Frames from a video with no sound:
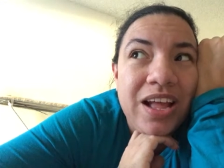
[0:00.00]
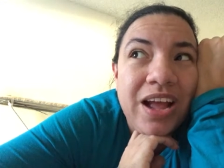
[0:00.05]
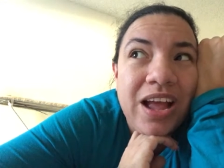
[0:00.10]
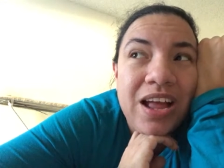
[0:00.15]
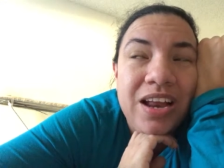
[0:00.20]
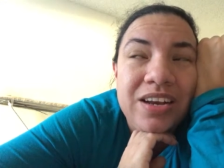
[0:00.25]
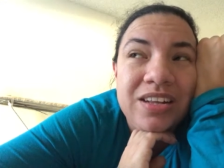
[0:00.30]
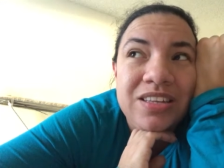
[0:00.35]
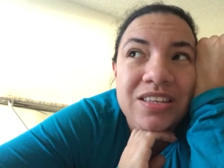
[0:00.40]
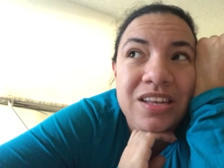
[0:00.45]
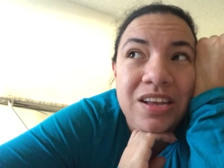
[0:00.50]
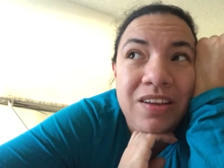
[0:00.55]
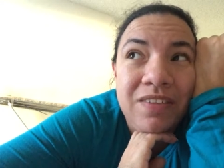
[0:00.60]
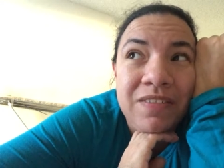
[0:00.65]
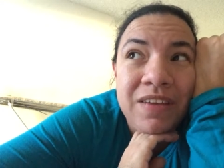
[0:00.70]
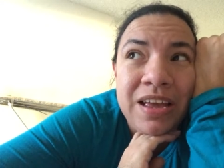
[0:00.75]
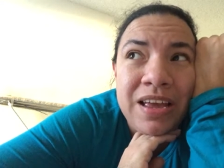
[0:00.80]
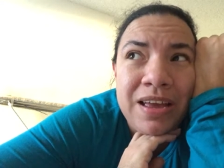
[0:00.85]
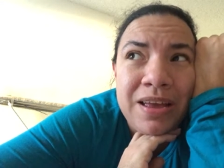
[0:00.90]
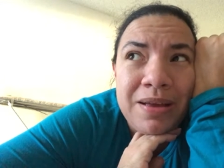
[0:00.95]
that kind of stuff.
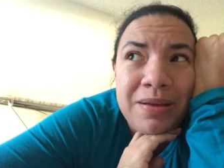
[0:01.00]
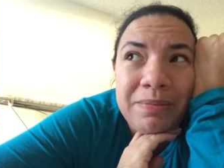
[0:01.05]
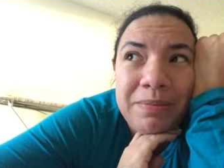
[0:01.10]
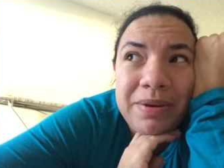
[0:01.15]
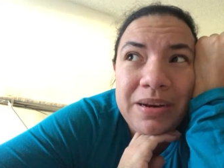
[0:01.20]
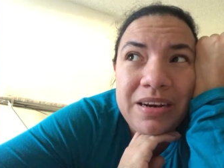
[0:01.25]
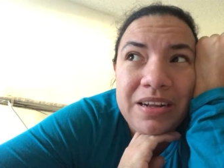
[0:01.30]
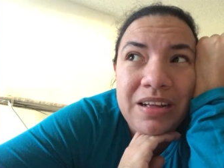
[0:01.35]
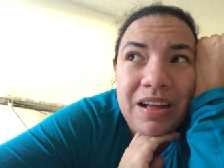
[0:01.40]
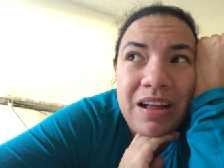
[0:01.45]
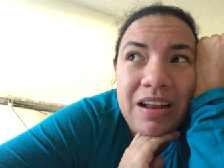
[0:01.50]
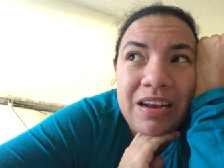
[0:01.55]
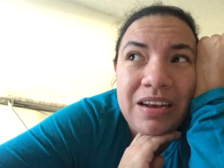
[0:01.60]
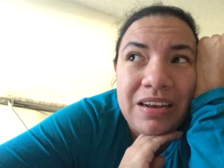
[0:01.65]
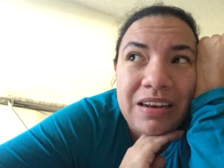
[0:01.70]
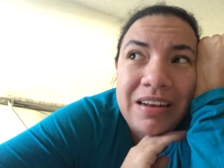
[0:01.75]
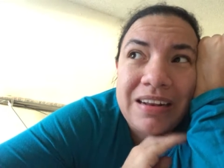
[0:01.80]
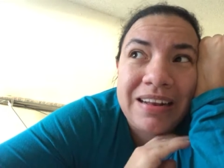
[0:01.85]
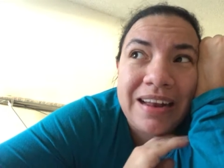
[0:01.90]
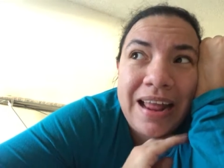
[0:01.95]
But I
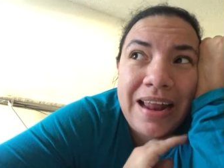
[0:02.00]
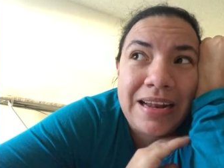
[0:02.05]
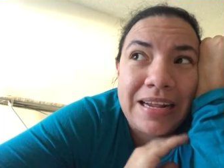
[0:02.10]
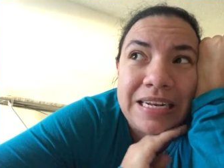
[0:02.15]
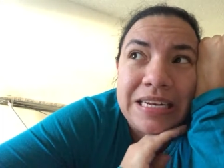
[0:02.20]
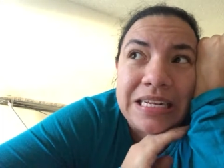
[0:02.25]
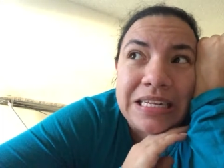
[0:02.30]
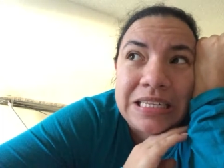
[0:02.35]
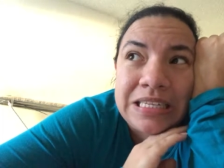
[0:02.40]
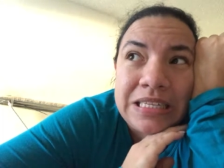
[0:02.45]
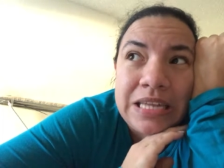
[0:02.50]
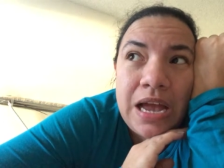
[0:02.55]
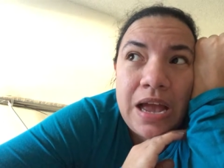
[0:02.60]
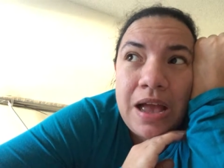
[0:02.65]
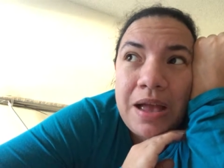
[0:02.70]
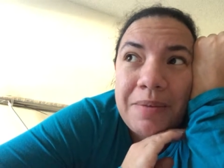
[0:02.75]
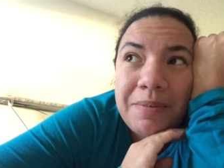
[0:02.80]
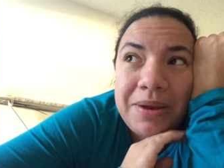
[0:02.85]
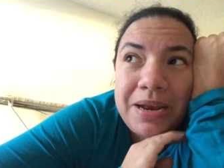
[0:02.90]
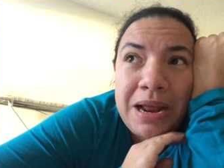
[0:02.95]
looked at it this
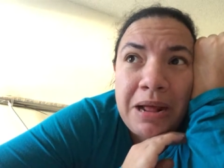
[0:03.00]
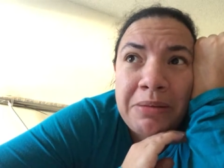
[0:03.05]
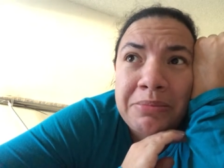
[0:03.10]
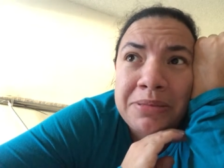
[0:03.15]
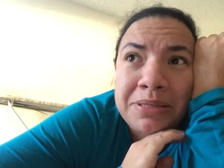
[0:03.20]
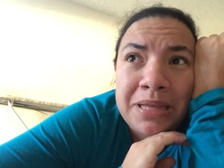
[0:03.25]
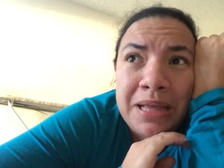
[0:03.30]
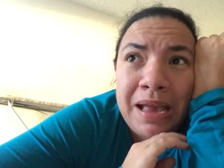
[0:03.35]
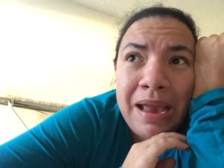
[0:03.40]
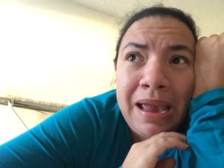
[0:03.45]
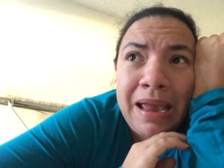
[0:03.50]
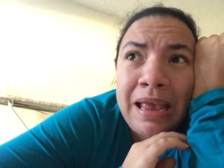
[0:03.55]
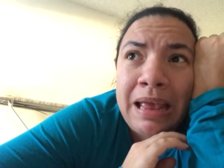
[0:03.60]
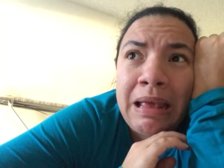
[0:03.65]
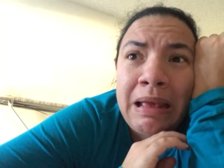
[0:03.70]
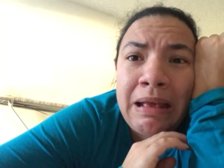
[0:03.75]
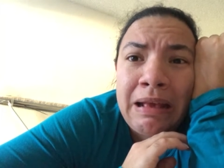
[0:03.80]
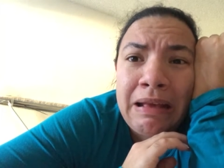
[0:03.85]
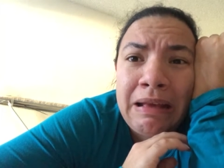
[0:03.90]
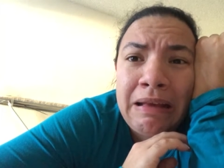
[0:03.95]
time and I was
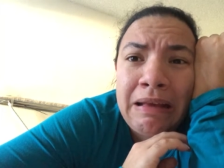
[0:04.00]
like,